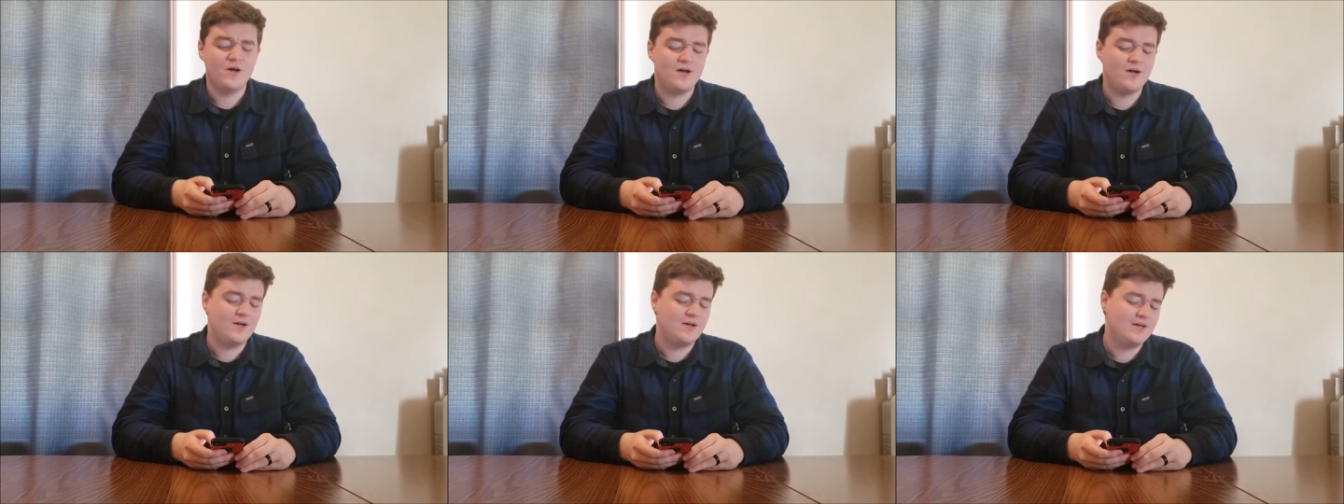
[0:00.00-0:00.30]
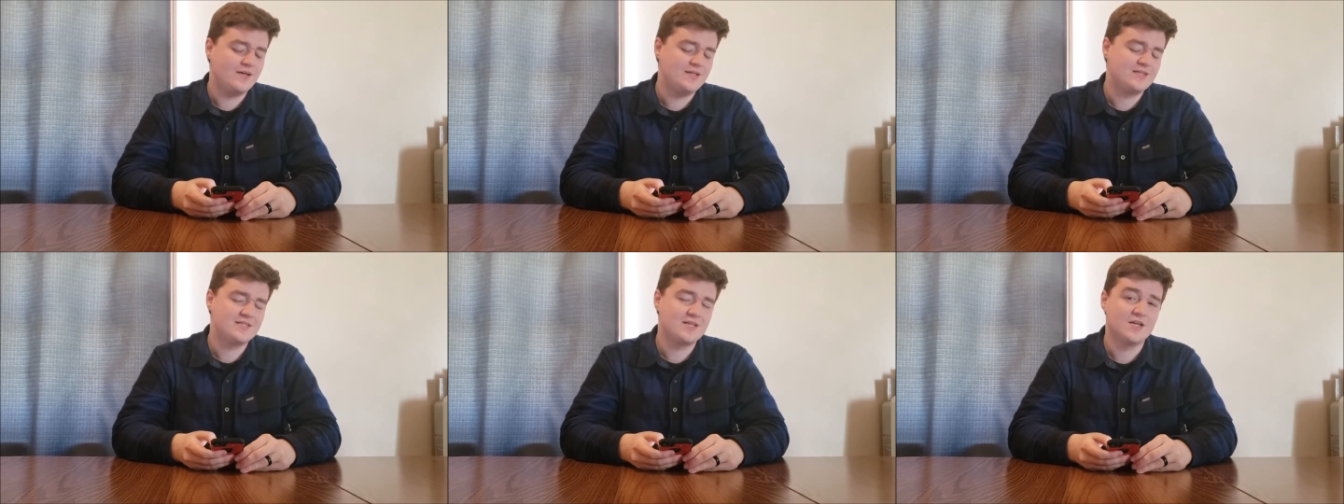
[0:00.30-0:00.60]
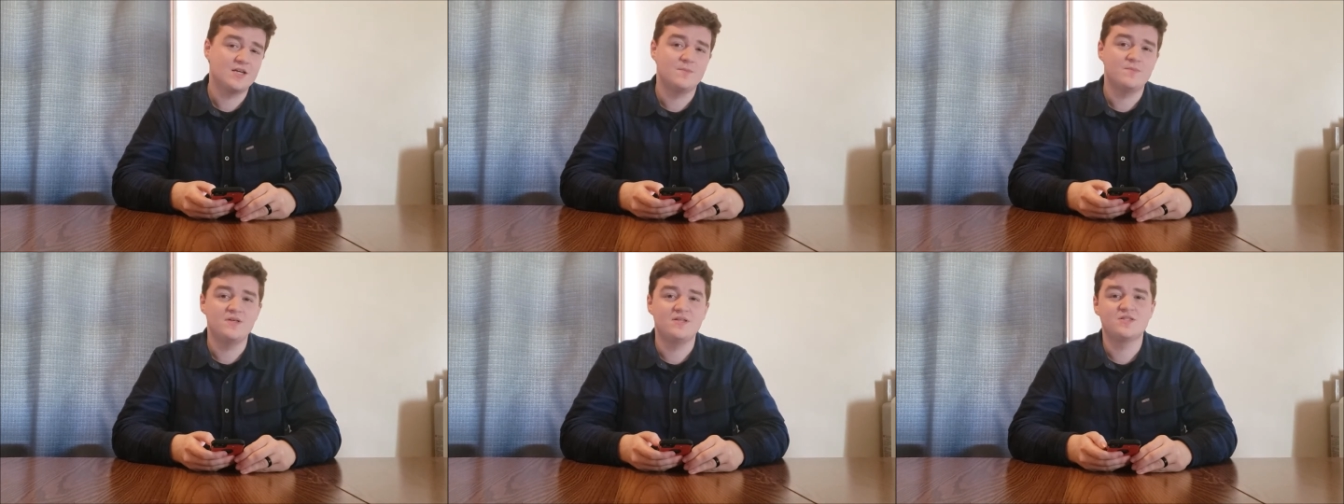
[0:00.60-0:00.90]
Oh, it's
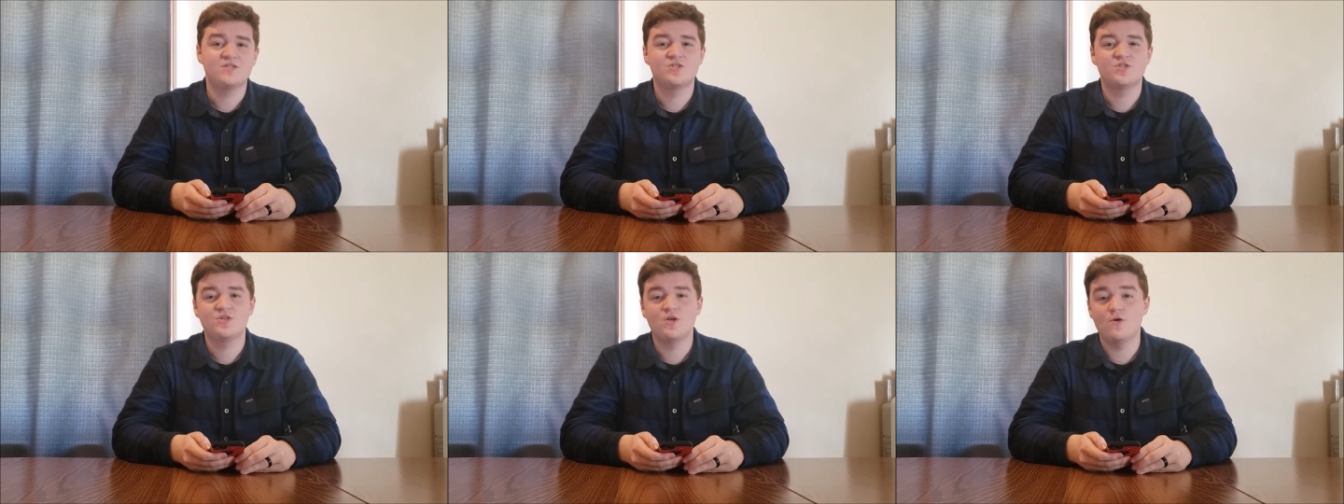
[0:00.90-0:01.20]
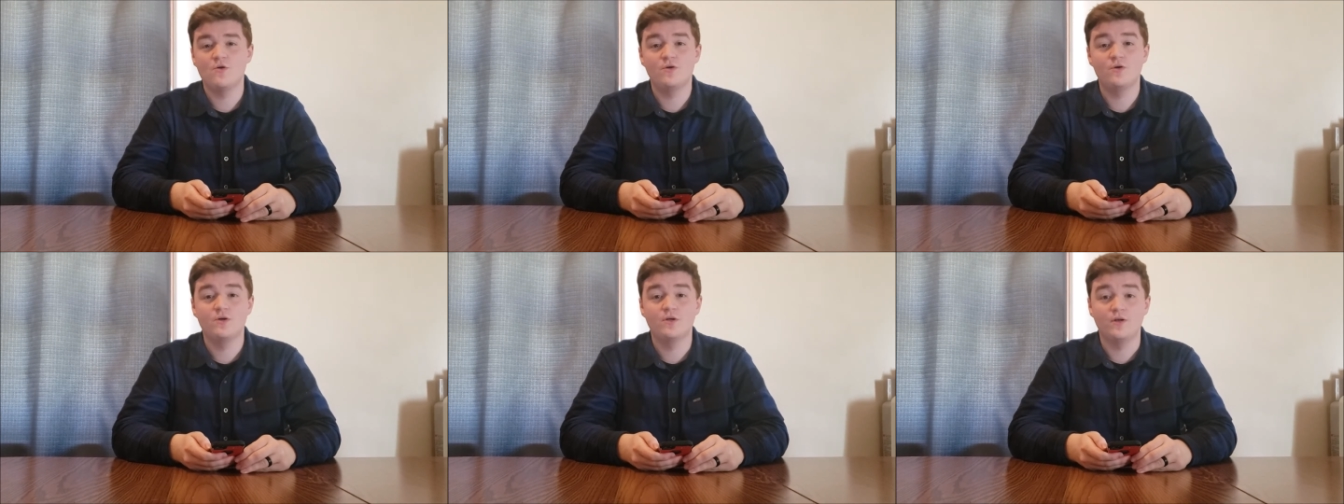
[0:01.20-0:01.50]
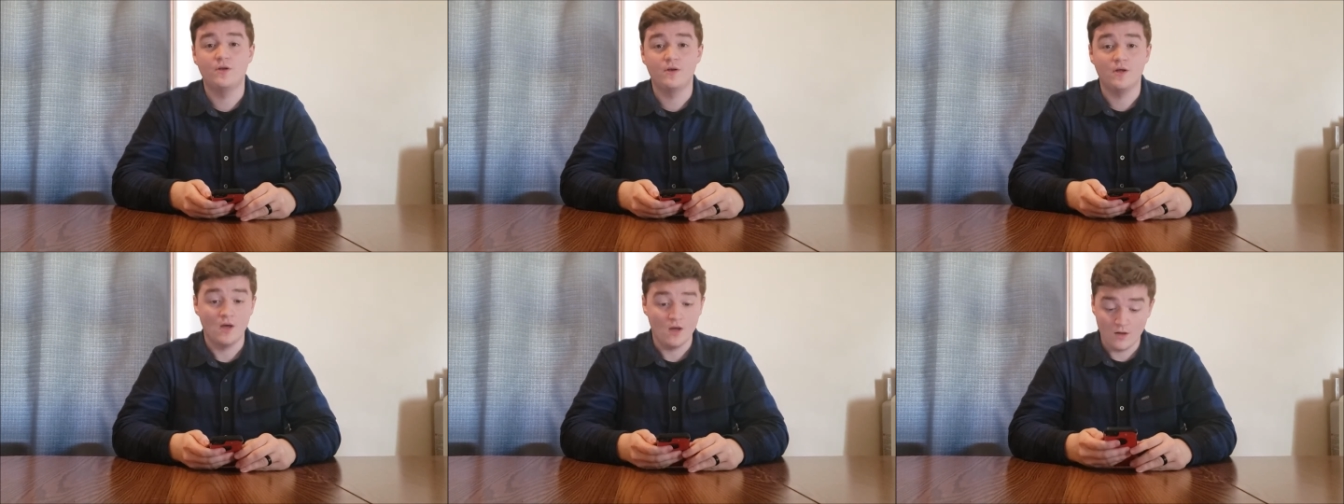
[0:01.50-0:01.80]
going to be so good.
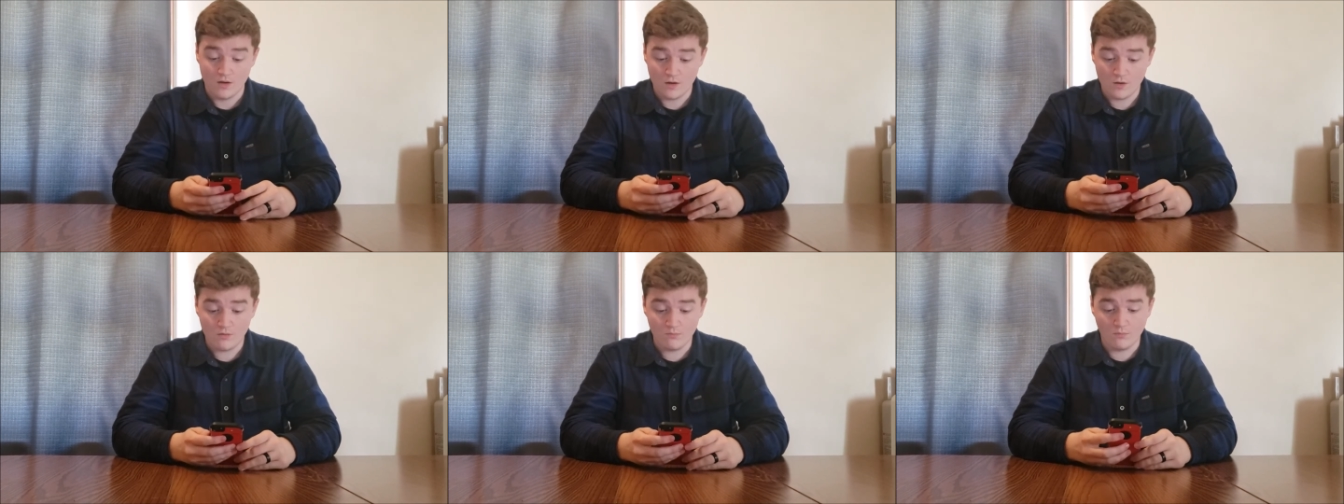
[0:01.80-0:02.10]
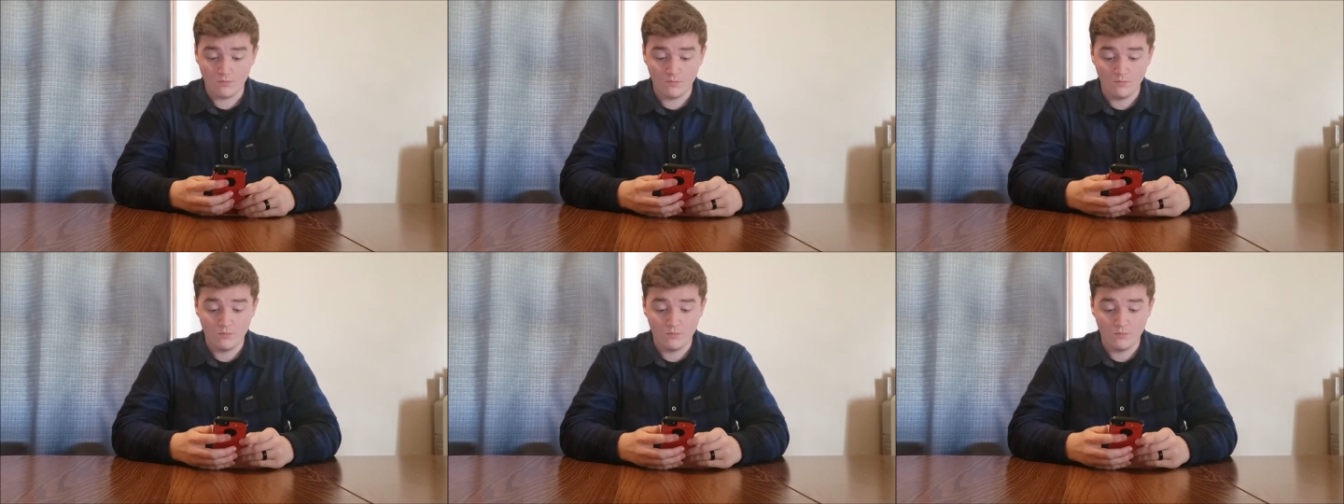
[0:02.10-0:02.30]
Oh,